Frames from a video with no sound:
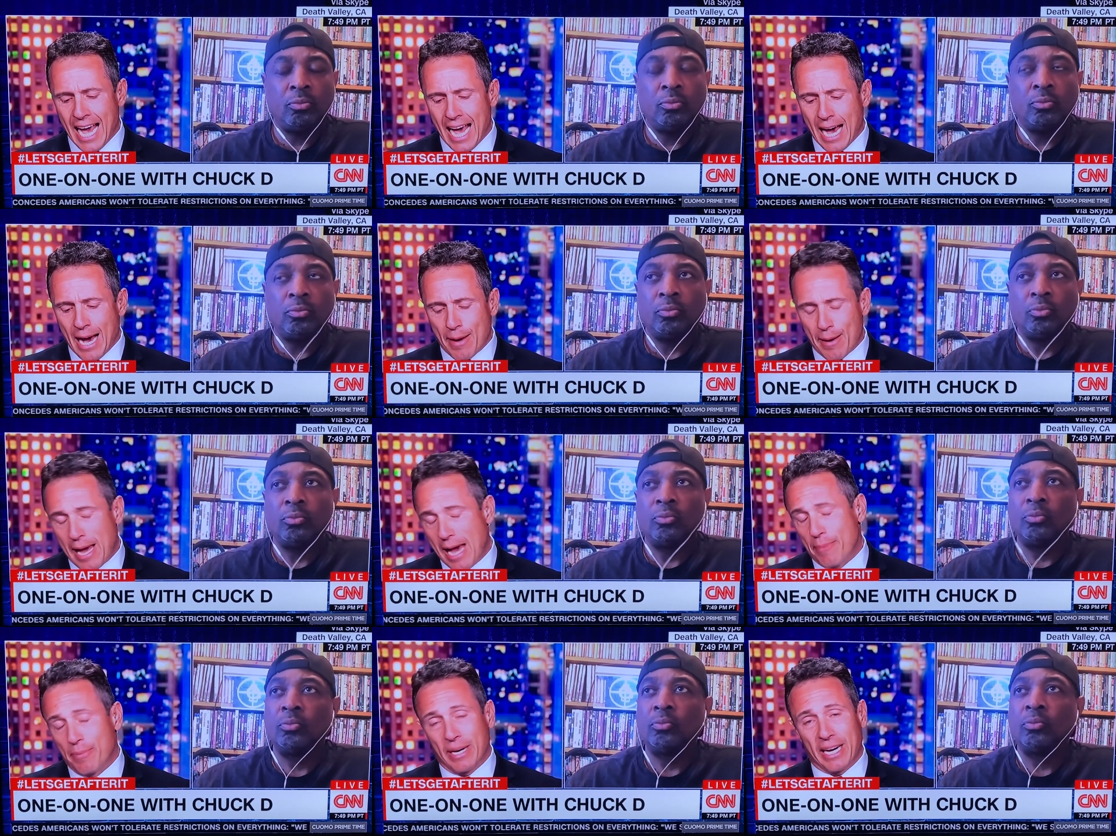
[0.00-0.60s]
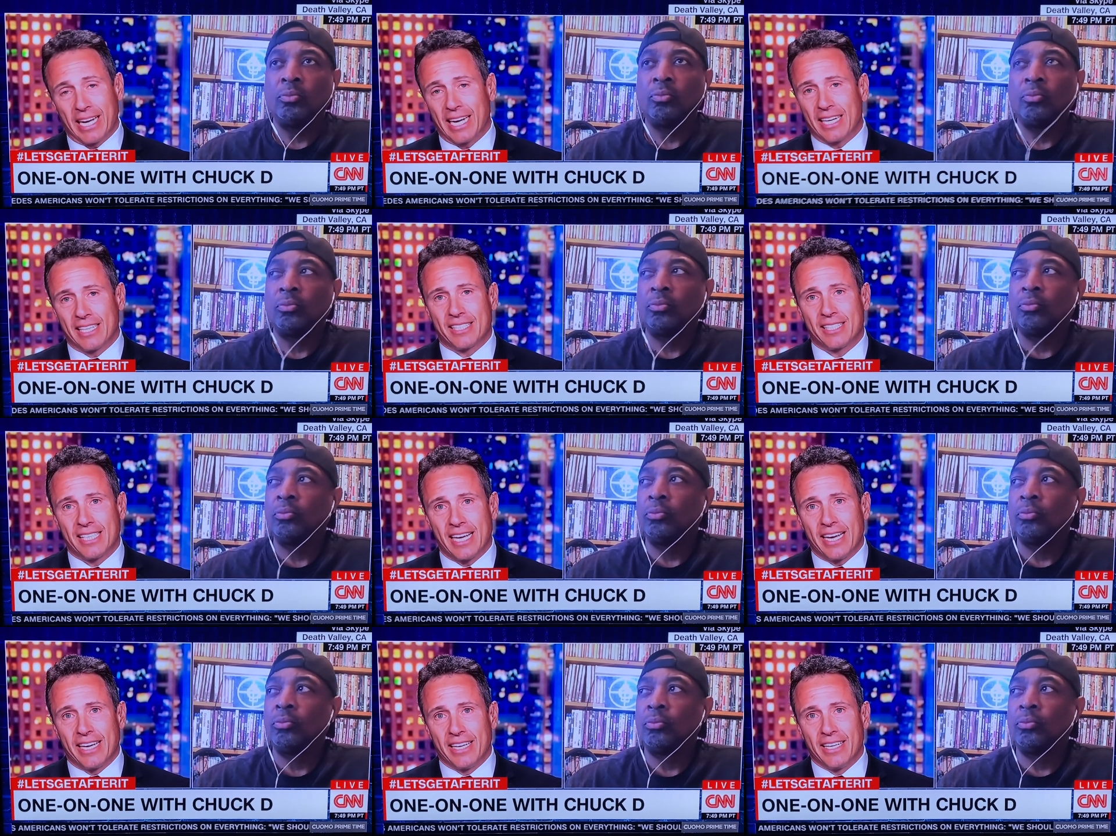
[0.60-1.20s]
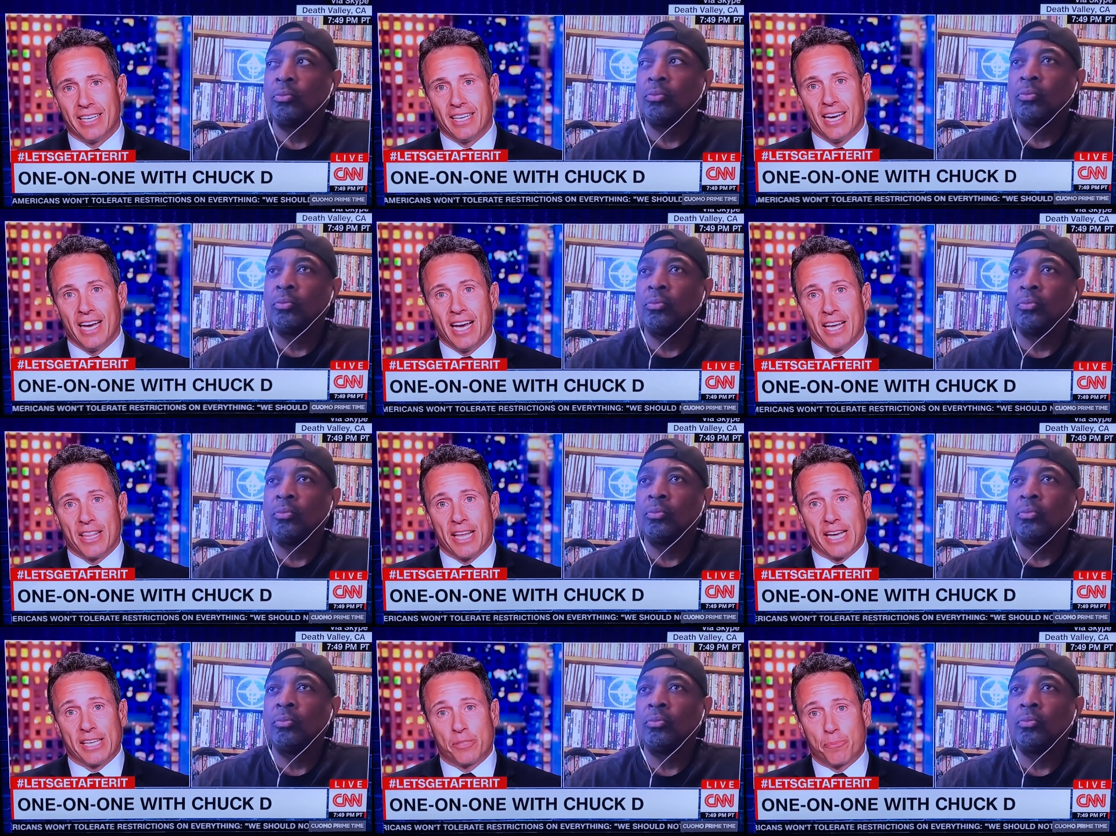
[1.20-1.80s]
Speaker 1: Why is this
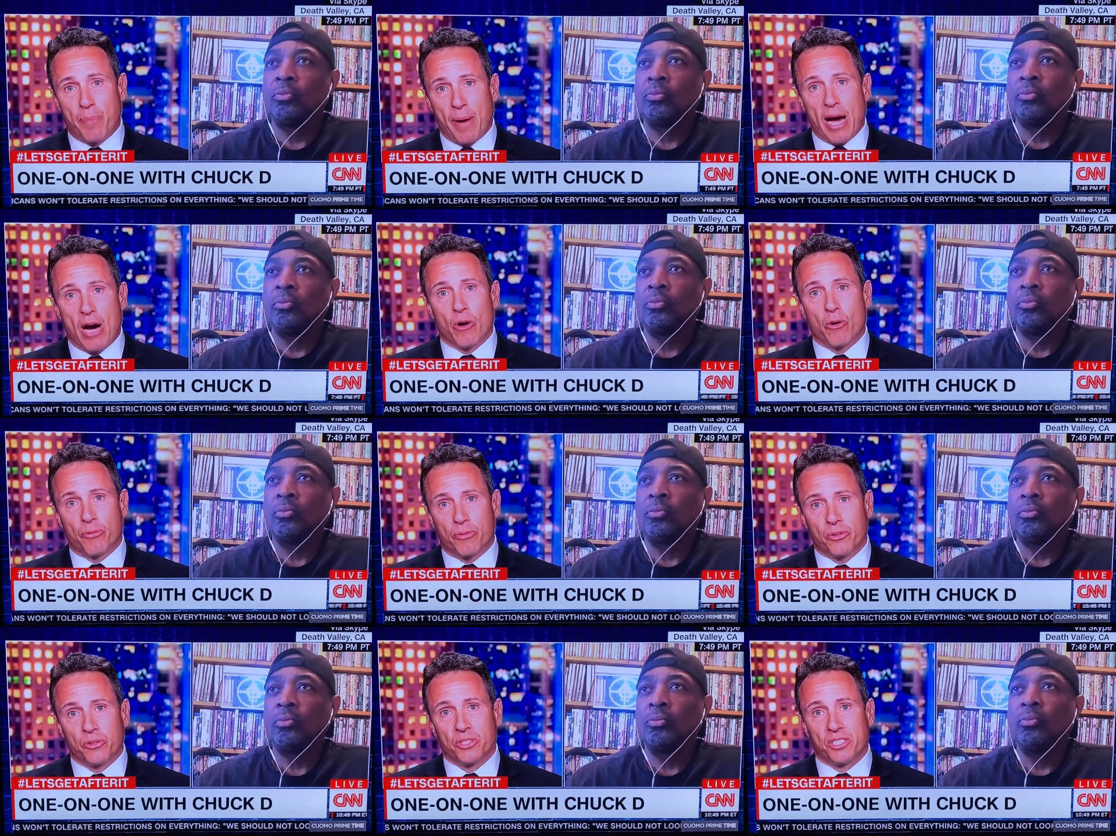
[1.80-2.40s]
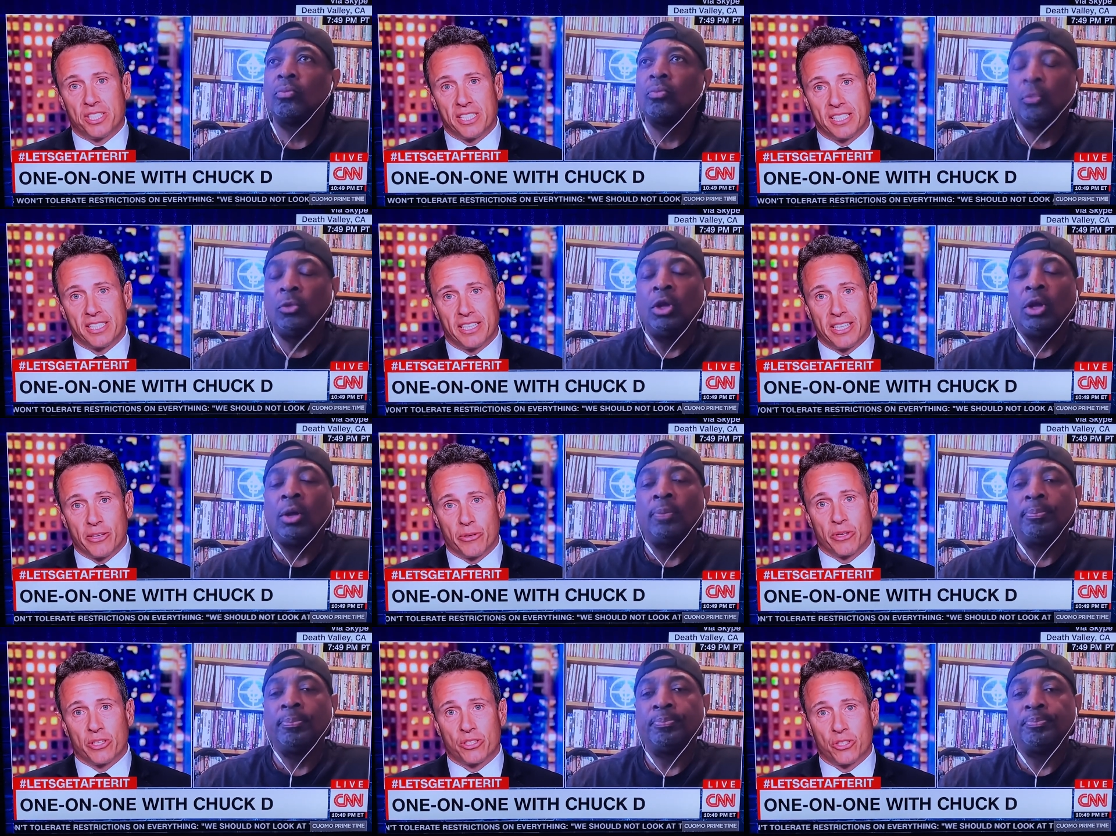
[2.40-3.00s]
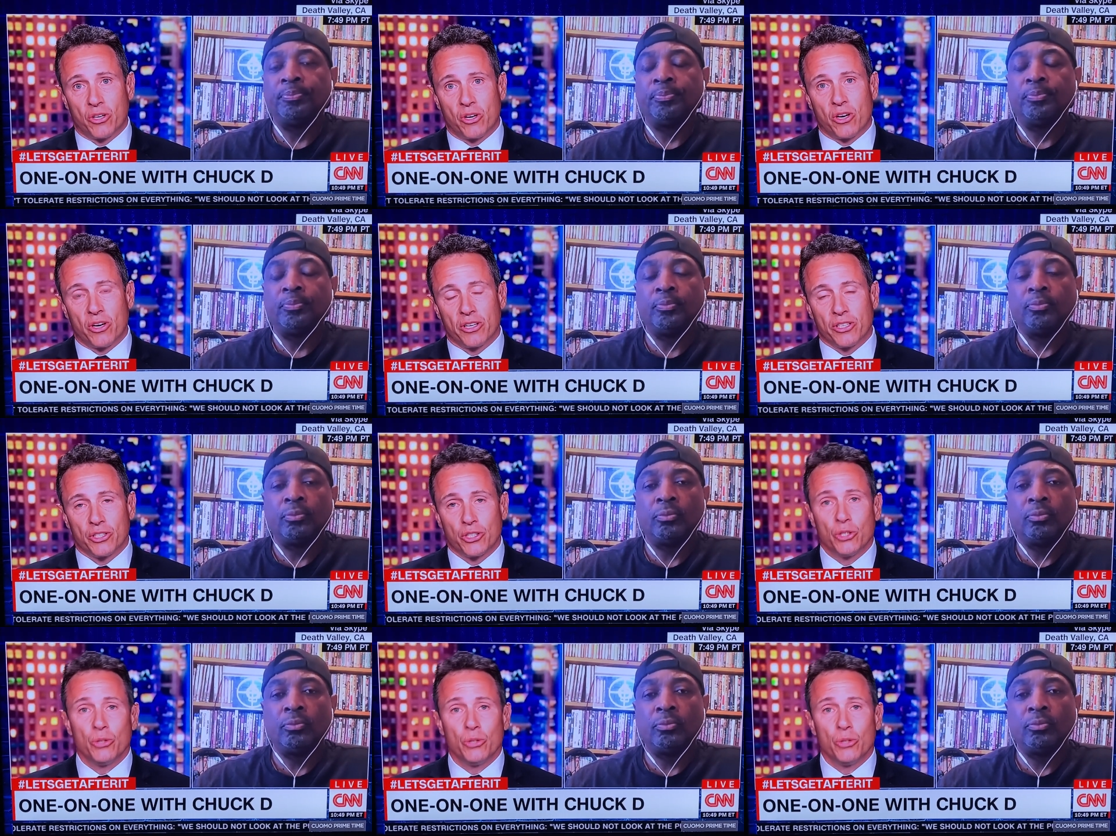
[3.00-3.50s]
as powerful as these lyrics are,